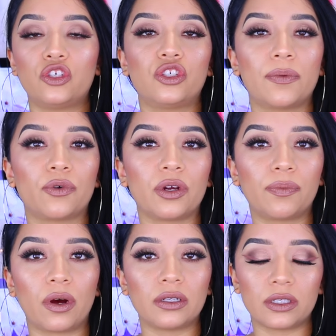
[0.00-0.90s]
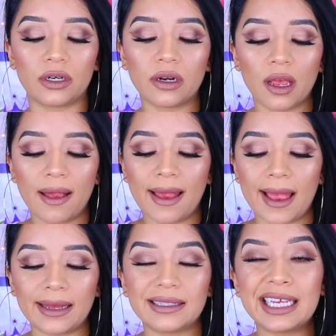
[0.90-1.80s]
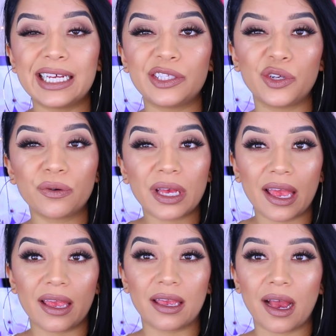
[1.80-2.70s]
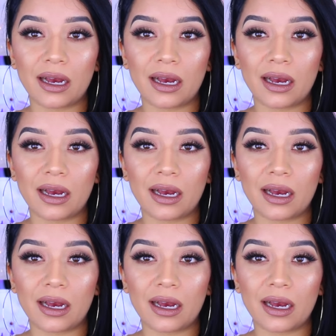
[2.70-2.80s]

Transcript: shimmery bronzer, and it's okay.